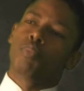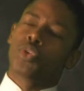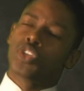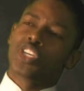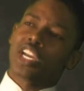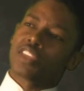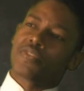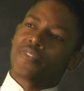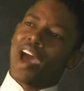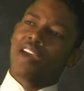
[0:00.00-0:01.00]
project
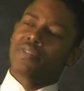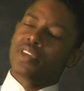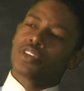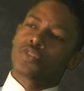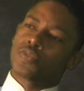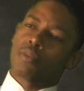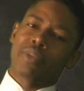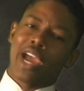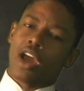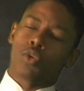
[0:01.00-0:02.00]
5 years from
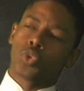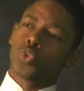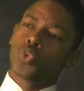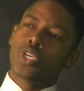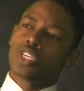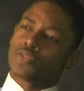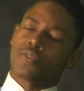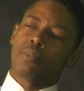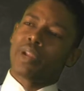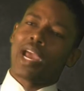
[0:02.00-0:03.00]
now, 2 years
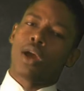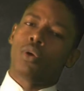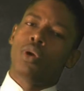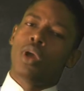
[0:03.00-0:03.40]
from now,